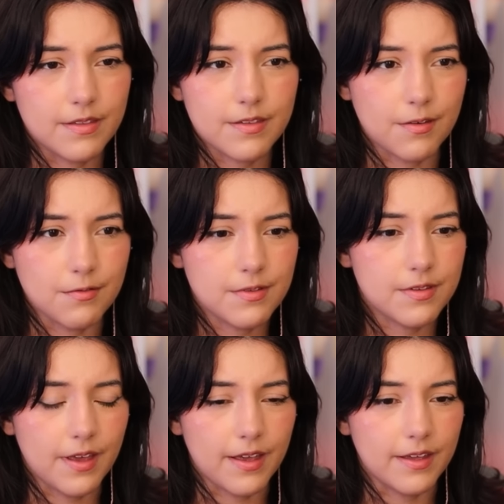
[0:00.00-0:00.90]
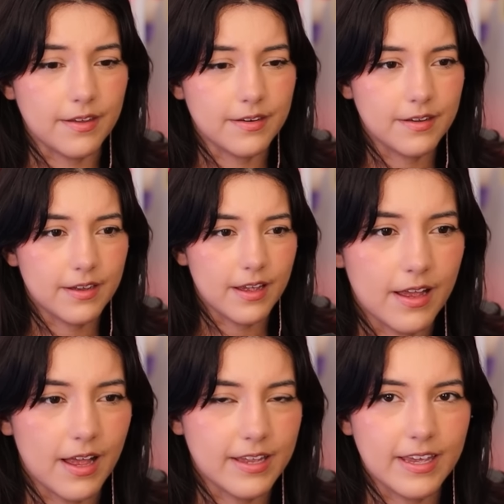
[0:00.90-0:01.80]
so sad.
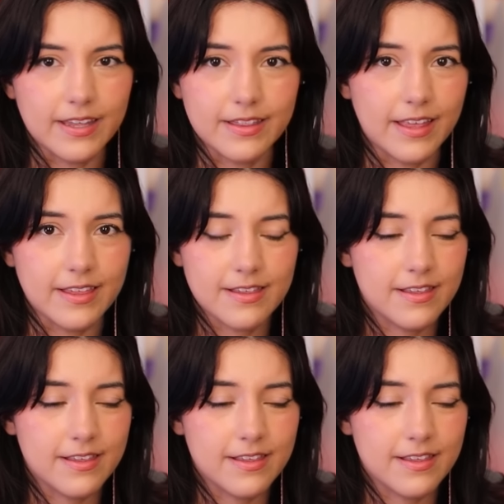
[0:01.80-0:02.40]
I hate this.